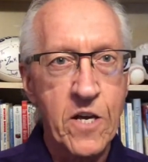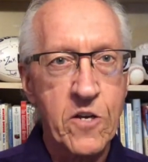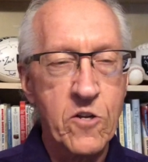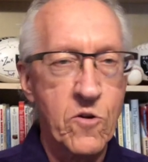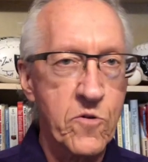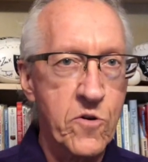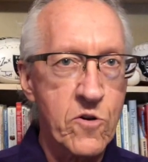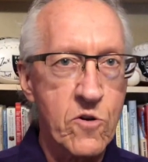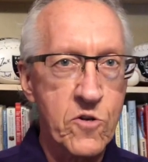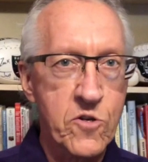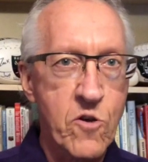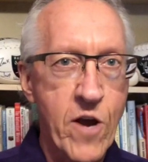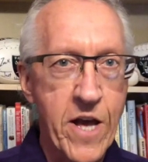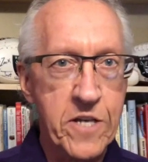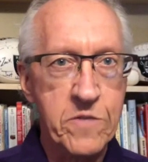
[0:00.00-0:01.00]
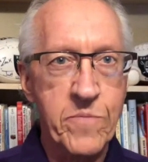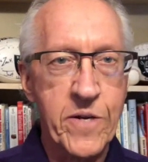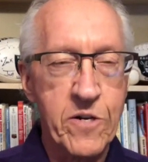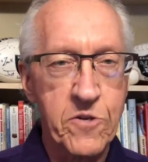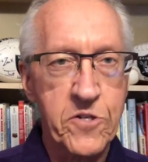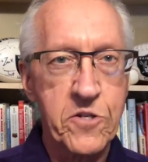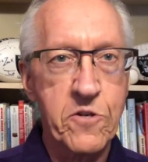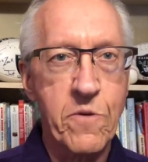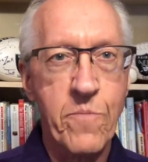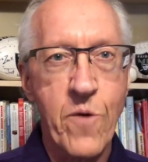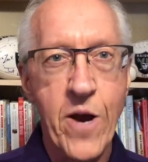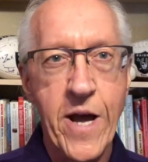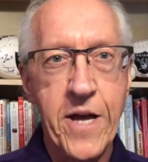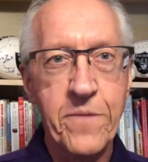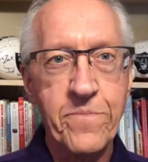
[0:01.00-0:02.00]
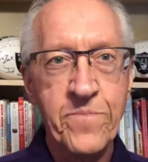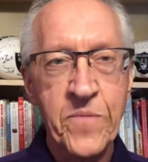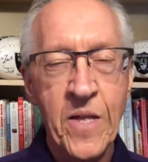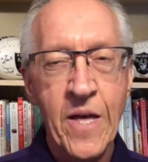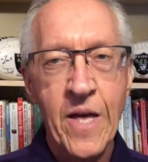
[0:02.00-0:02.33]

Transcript: you know, neurotransmitters in your brain.